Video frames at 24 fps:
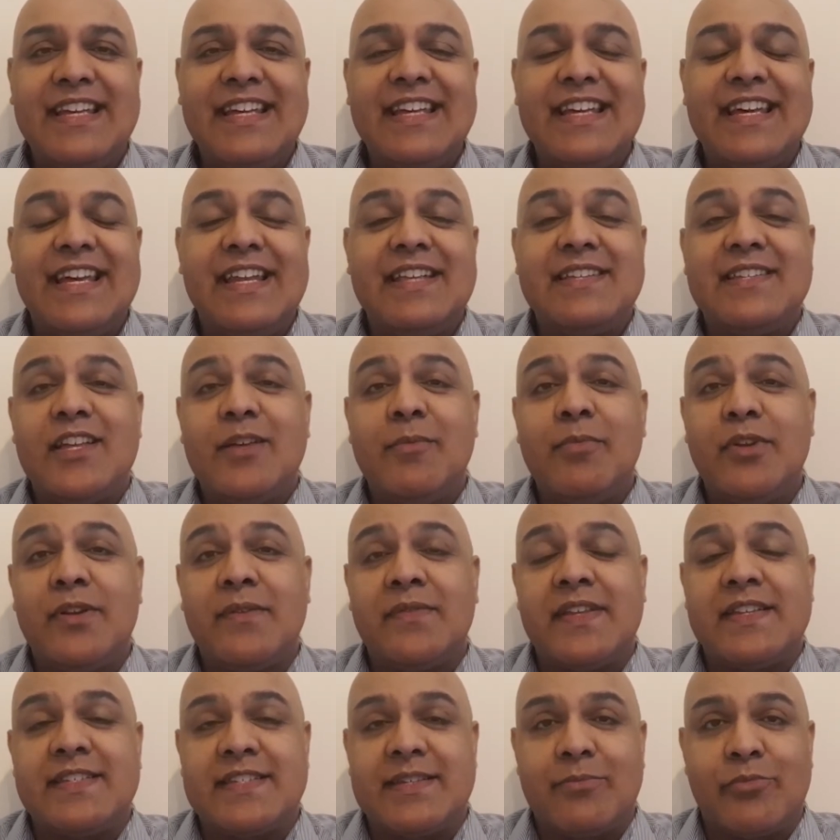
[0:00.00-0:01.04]
An example
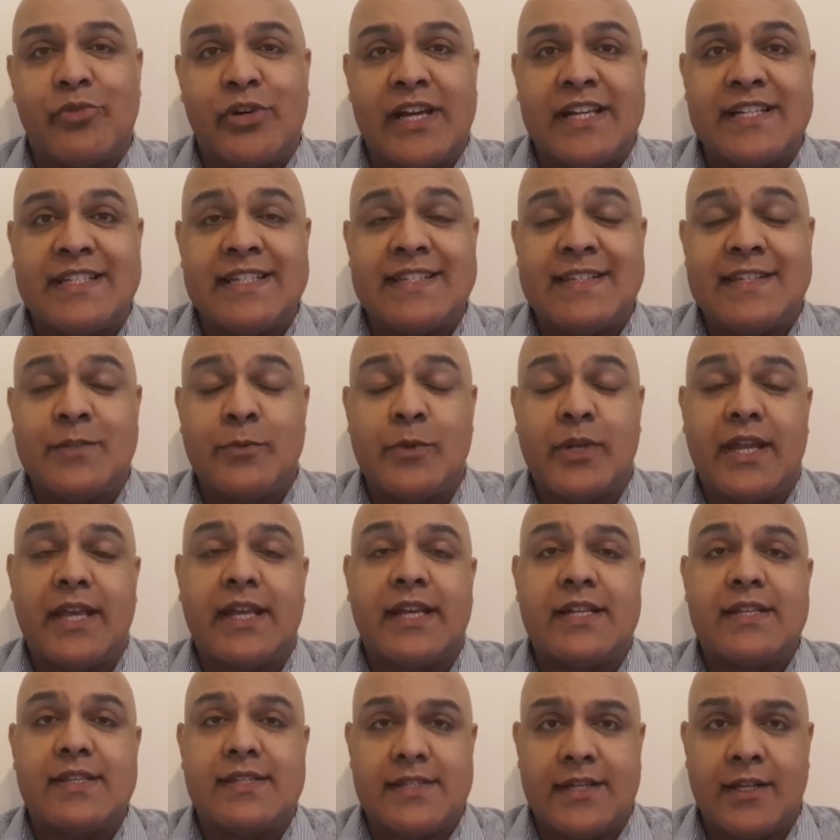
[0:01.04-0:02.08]
of this in practice is when I
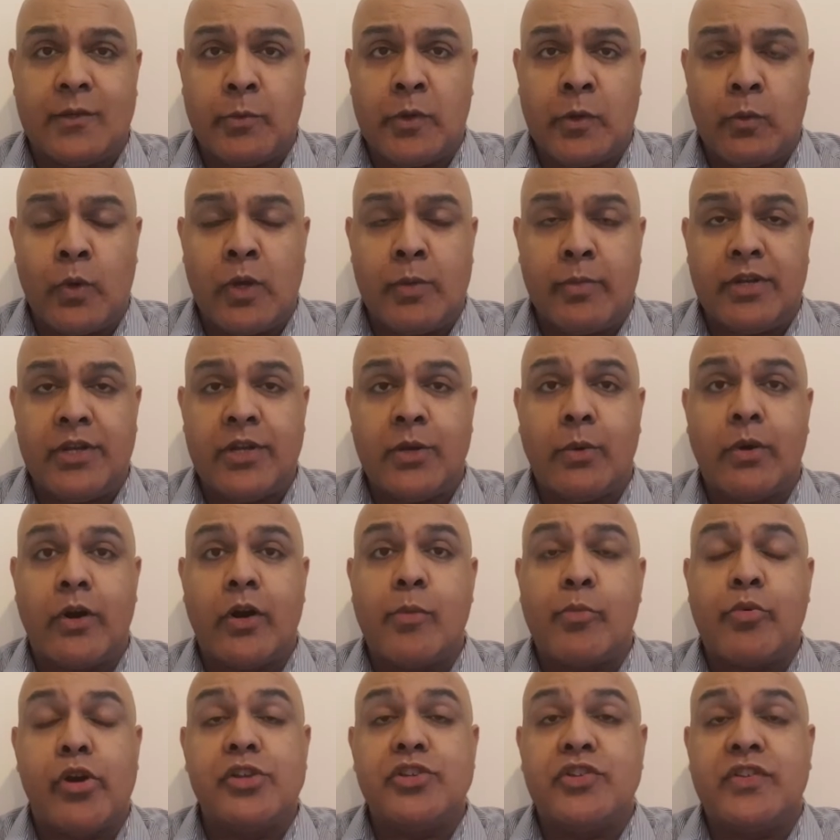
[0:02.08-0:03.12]
consult with women who are
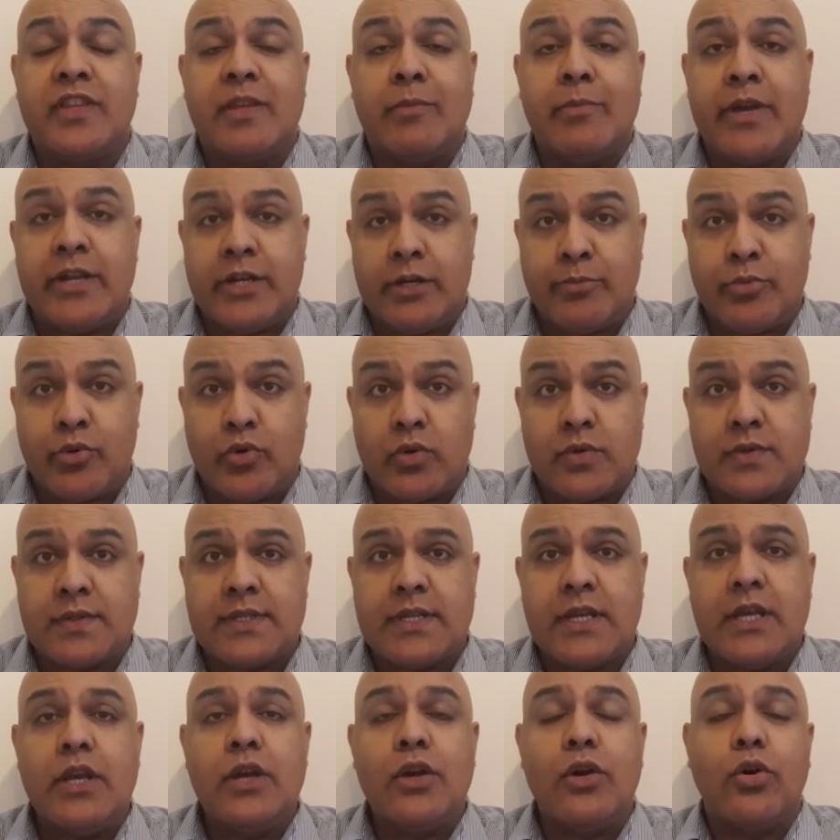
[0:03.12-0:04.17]
approaching the
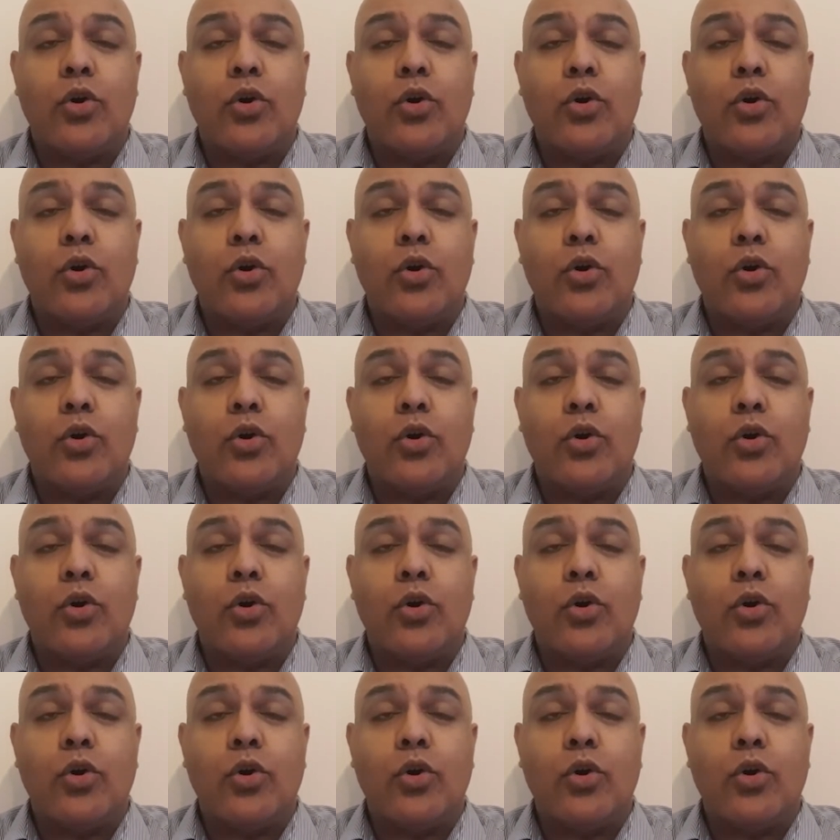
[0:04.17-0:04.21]
menopause,